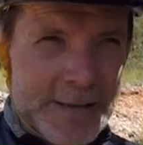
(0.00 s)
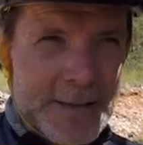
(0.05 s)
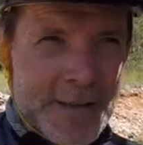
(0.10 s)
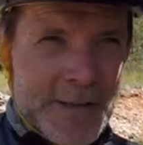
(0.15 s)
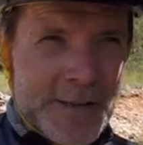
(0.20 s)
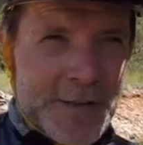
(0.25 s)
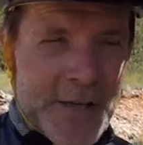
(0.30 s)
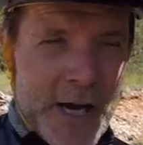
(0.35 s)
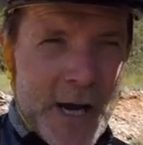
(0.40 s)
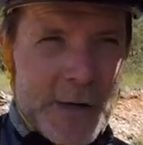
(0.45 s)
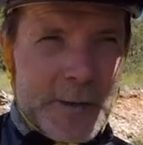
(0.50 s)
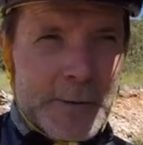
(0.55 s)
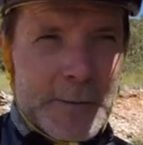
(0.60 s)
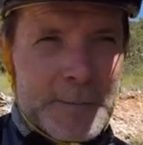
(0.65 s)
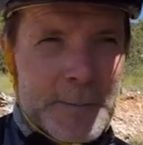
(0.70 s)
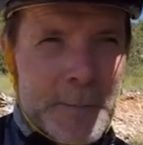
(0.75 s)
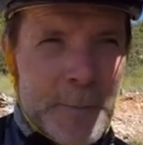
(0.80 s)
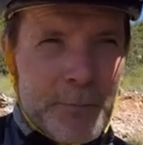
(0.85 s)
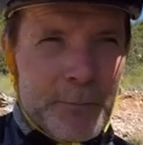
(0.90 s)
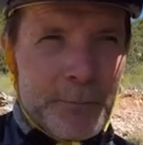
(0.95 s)
So
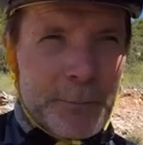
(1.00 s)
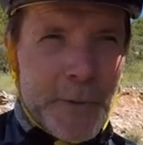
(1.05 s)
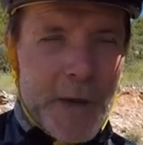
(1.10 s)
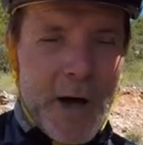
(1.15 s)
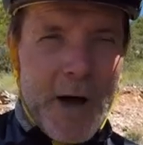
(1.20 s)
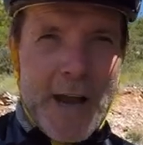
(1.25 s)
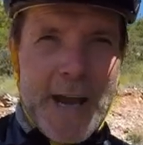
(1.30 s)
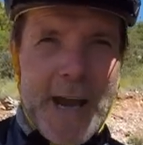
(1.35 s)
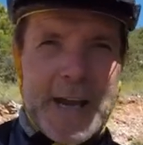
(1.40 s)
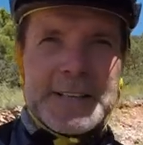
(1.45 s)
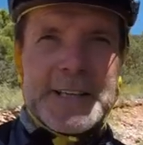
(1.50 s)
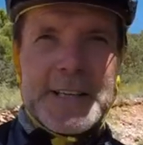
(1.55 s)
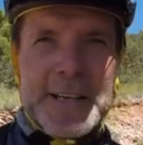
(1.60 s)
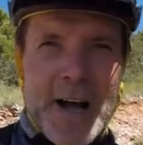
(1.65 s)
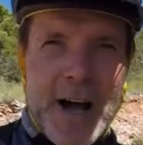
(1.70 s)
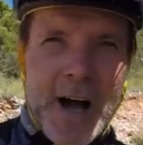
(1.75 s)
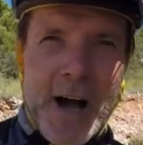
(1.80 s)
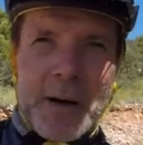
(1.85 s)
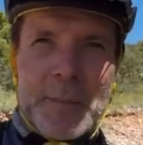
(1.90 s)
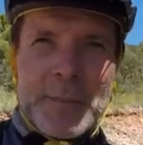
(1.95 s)
I ended
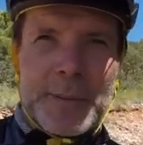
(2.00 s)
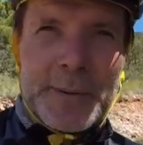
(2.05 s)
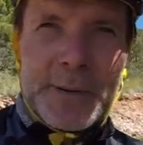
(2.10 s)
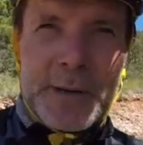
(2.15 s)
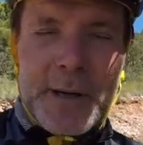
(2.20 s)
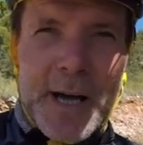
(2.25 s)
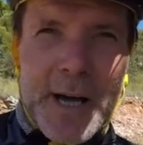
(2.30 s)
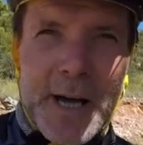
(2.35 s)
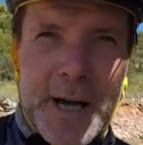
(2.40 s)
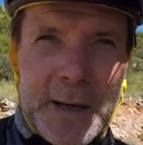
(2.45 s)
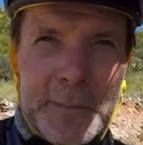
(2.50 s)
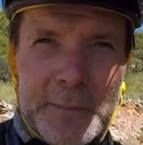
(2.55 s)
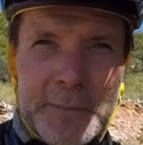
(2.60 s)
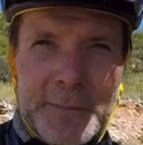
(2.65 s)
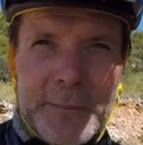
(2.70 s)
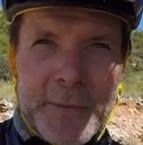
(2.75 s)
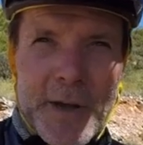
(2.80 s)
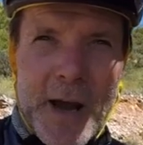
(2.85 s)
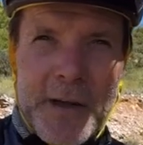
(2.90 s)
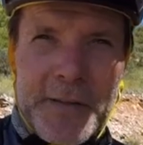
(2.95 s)
up,
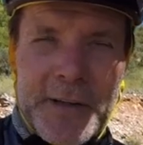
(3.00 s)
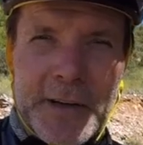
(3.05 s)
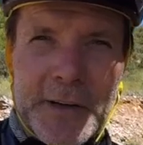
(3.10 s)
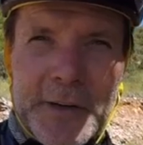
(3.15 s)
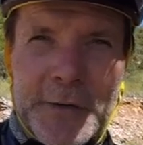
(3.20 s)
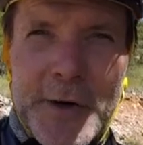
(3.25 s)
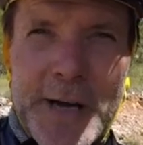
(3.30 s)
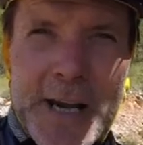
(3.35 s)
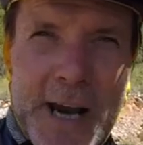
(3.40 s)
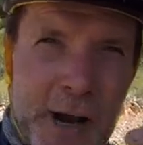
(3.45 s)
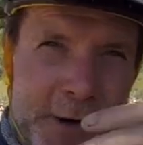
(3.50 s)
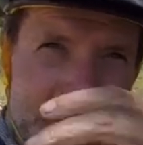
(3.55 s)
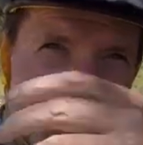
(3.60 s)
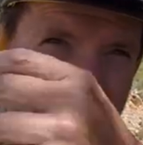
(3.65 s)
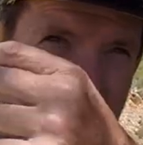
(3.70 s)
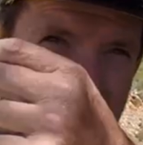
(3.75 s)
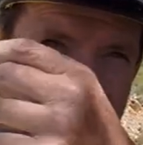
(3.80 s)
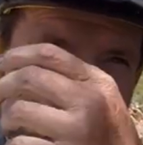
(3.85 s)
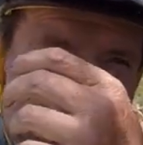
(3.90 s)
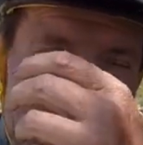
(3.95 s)
I think
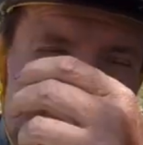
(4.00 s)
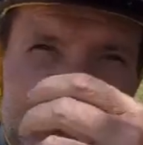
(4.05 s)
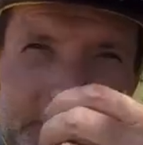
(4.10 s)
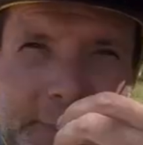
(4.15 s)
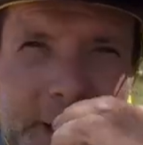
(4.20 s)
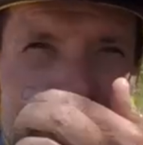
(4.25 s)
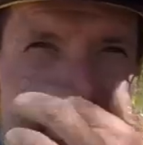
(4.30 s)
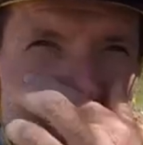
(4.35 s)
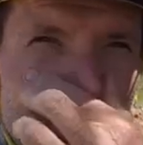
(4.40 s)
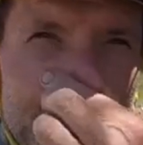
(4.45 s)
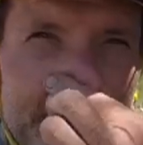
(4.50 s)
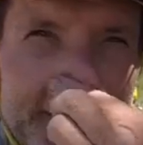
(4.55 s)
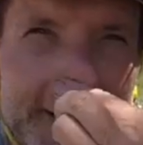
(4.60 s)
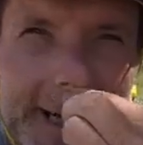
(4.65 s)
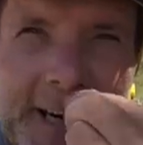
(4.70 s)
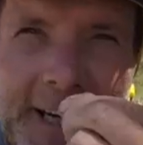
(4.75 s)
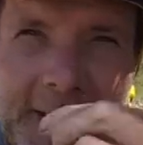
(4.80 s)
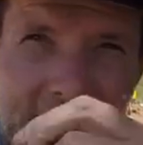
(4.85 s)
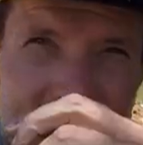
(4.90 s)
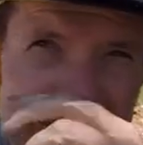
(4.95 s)
310 people
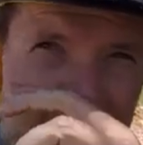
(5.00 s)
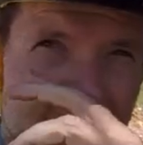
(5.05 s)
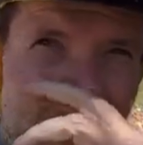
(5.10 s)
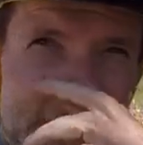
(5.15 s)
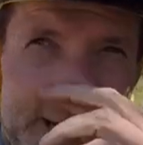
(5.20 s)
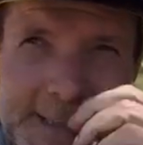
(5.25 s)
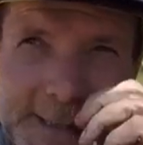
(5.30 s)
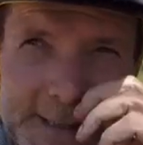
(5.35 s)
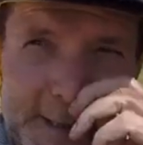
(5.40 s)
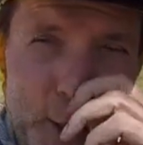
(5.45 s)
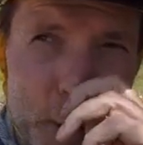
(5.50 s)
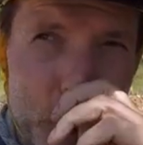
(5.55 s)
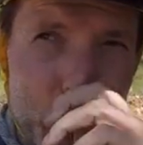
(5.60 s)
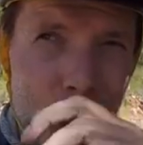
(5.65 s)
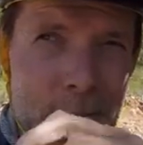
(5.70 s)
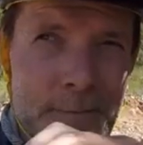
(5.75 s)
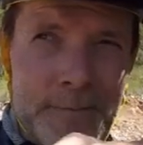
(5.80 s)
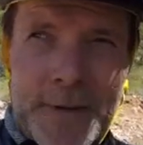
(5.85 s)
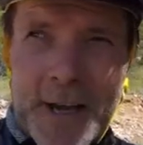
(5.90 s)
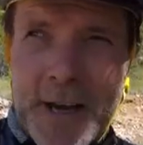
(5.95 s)
finished the race,
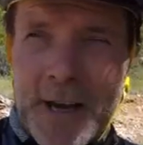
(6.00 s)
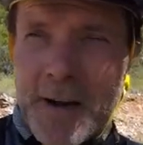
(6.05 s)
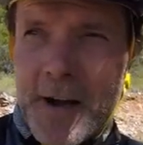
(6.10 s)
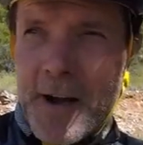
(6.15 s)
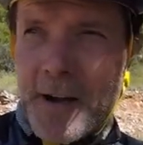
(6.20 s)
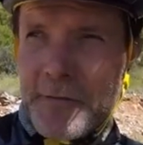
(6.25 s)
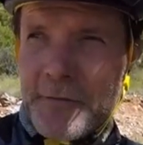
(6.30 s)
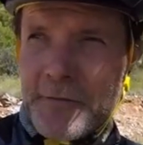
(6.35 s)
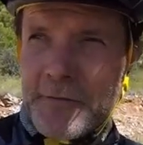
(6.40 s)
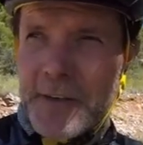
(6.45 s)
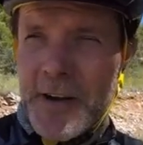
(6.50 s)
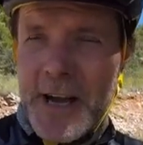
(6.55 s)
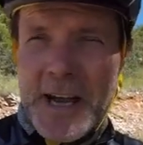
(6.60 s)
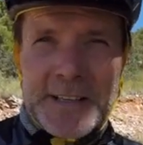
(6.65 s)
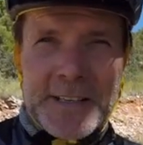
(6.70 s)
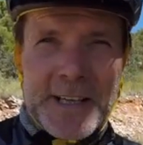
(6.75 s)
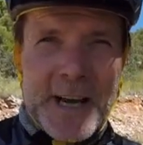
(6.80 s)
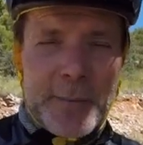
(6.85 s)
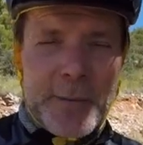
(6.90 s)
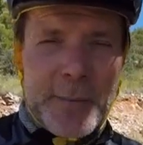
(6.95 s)
and I
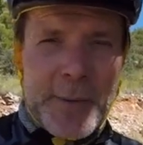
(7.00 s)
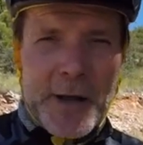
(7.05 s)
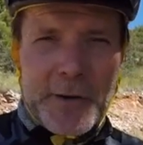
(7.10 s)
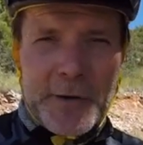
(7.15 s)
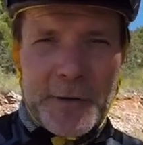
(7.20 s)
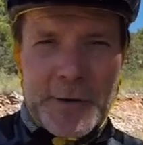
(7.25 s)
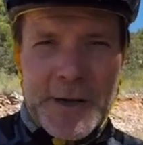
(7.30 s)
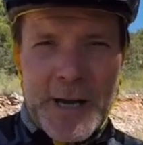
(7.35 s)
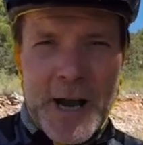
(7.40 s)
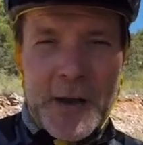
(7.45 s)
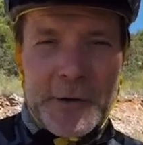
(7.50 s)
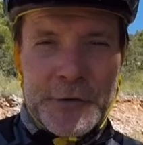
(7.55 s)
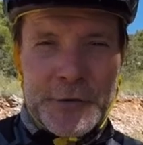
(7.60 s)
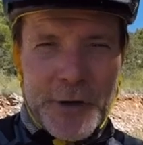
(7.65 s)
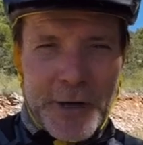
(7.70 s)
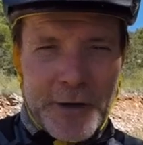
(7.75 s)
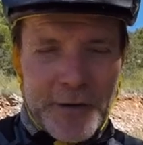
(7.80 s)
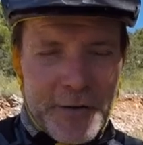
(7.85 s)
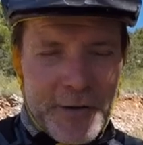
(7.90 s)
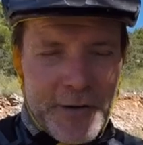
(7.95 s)
ended up about
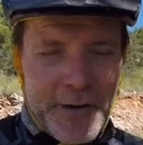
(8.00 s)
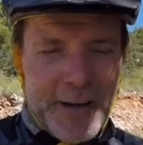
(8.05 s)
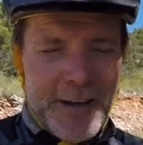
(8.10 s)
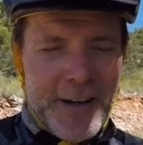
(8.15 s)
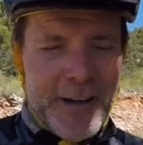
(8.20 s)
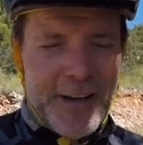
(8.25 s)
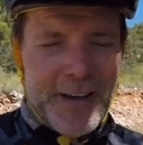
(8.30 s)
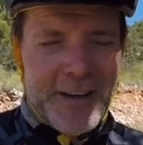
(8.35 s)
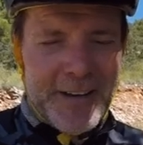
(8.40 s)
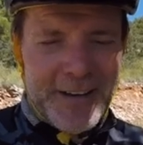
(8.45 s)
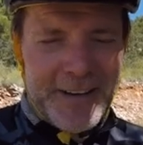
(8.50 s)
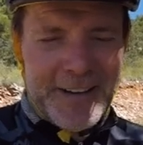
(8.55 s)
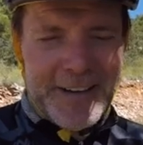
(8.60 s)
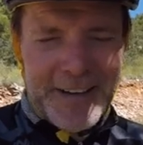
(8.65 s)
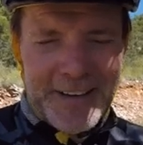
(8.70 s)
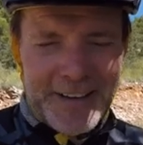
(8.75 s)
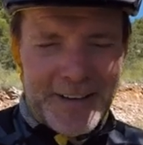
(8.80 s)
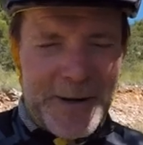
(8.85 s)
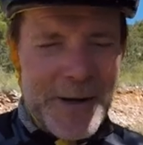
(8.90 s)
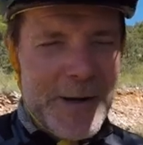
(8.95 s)
300th.
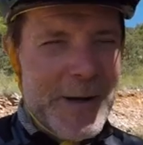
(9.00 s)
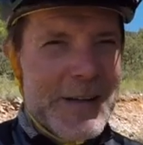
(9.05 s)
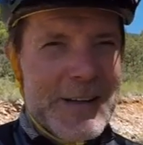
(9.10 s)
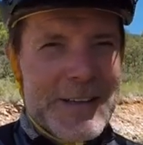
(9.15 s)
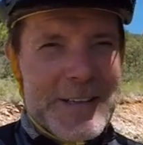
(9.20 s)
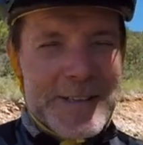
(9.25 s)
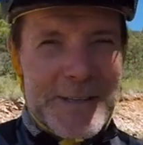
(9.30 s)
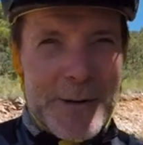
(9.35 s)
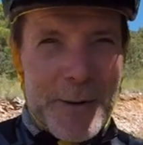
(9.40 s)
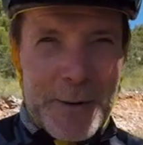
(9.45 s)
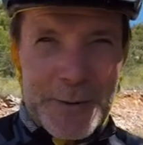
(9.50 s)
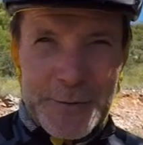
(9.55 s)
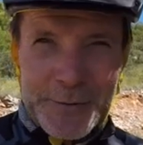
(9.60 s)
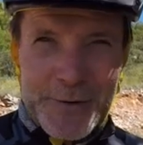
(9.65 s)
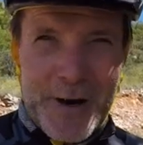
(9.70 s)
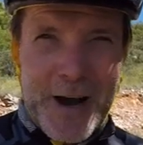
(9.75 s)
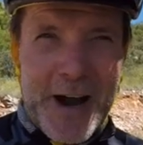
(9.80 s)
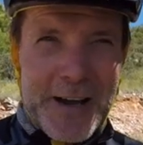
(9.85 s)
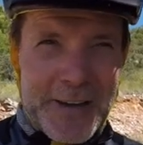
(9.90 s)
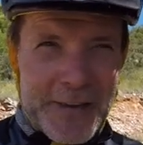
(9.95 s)
So I was
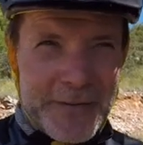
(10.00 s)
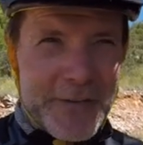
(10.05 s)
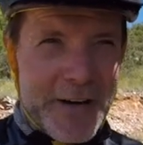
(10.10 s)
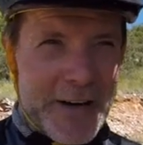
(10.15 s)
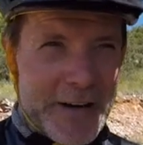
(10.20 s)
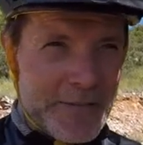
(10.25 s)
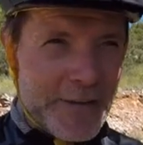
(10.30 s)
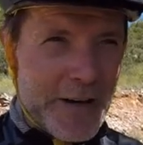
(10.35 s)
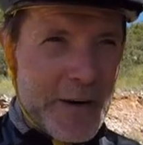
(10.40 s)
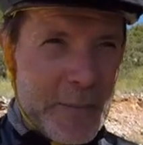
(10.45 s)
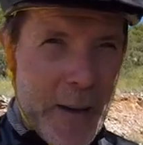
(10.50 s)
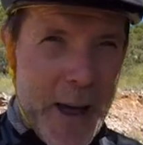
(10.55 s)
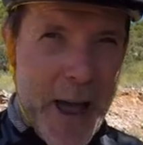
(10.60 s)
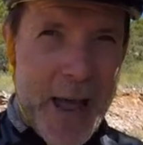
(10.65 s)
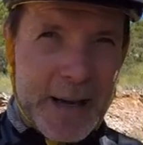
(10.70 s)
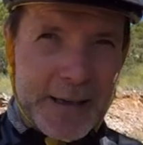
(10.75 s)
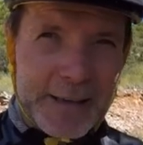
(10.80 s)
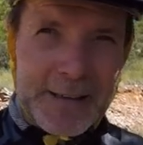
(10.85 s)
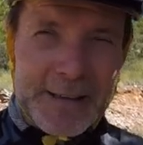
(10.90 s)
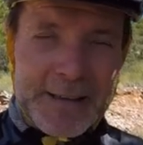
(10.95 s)
right at the very, very
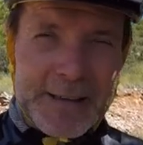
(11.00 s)
back.